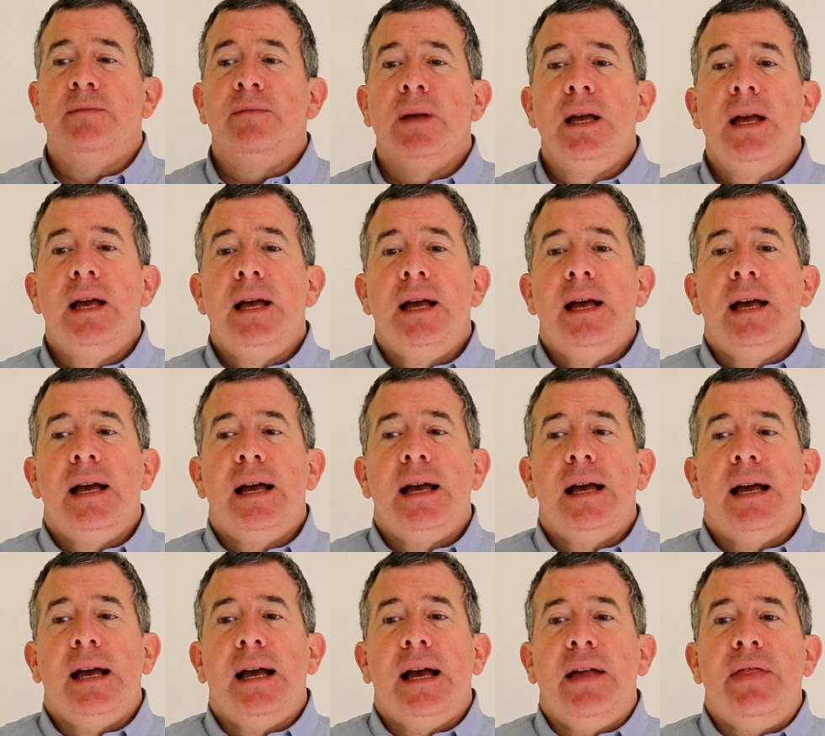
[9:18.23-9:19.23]

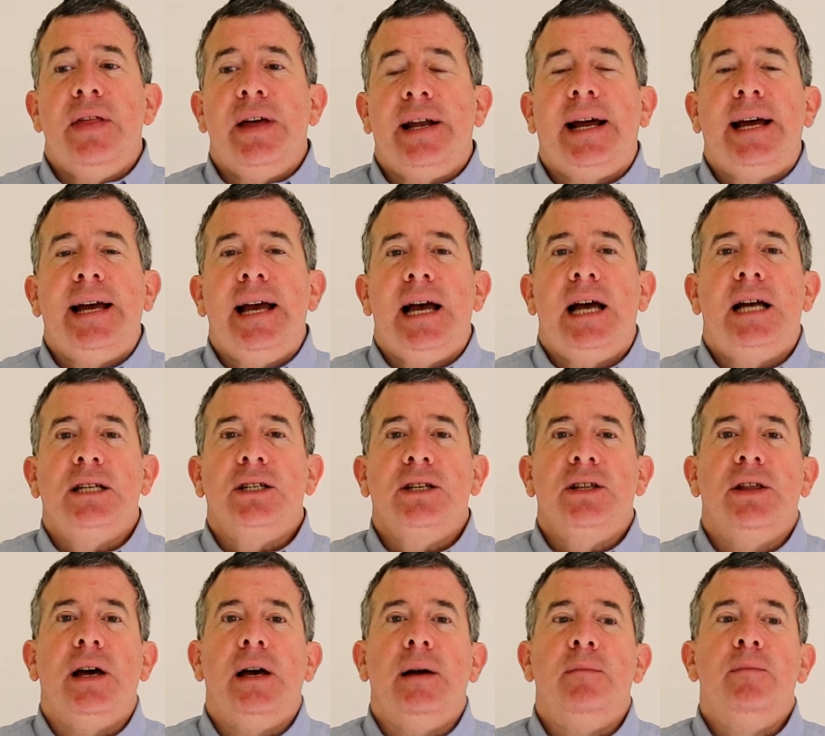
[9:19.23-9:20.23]
and then I ask
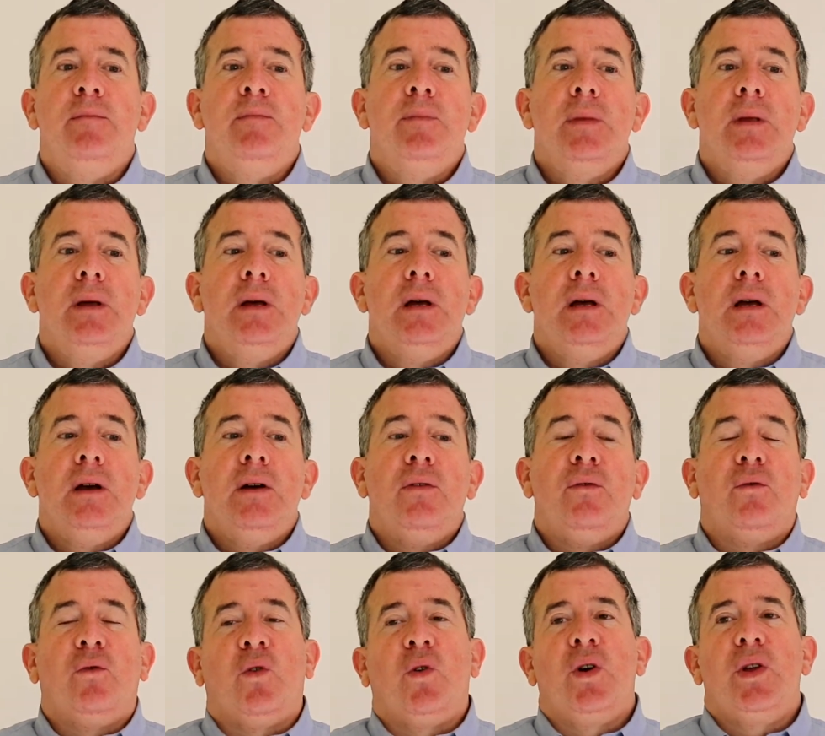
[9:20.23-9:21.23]

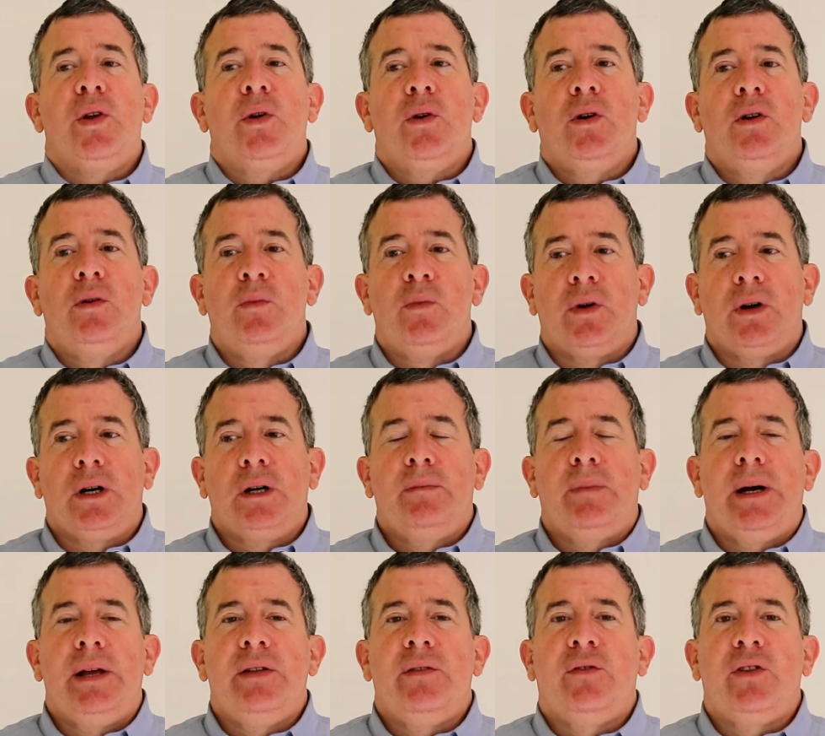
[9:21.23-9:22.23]
them for their
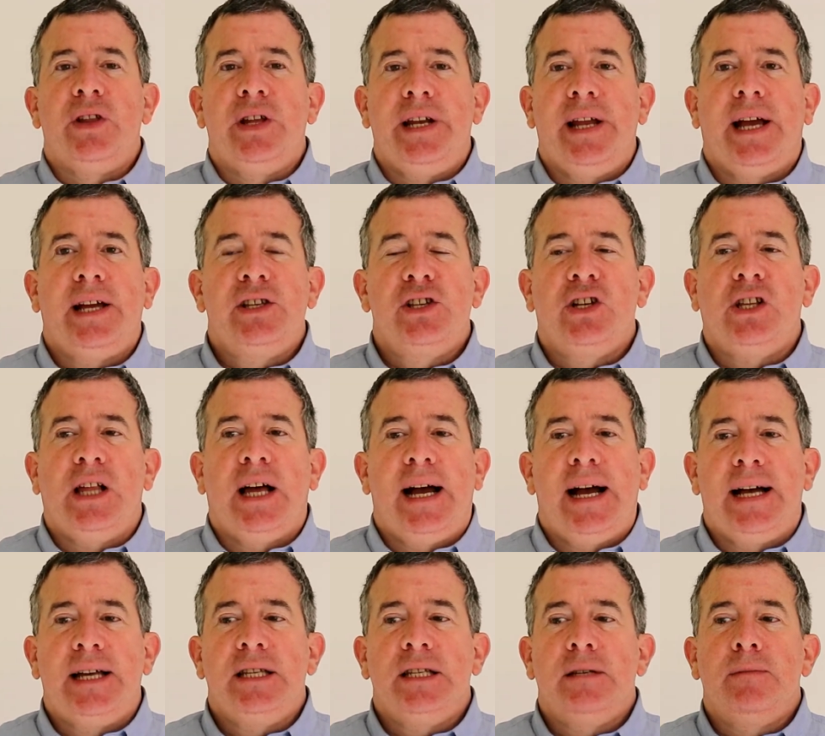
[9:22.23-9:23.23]
homework for the next
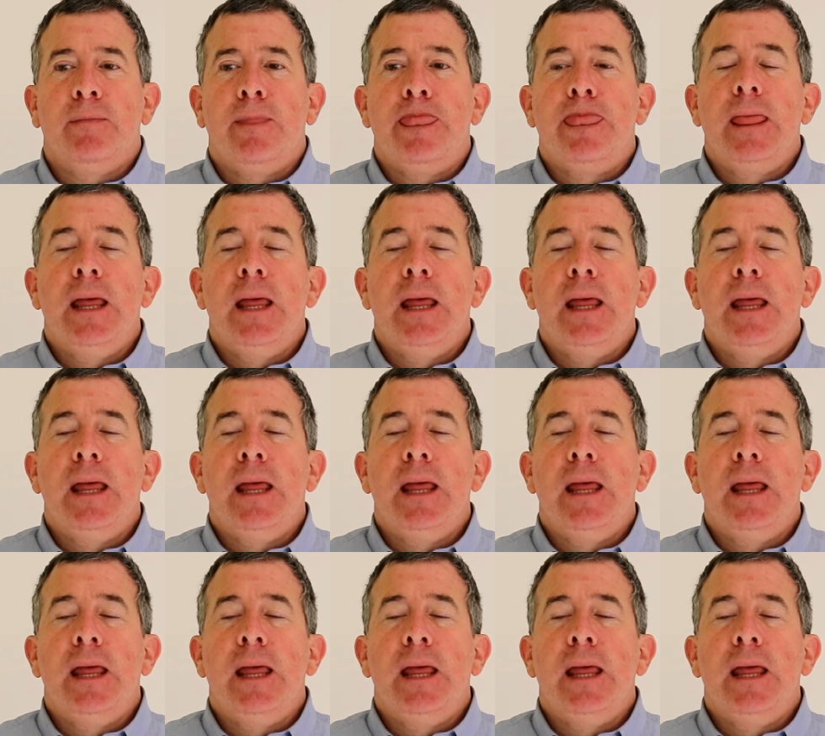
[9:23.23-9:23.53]
class,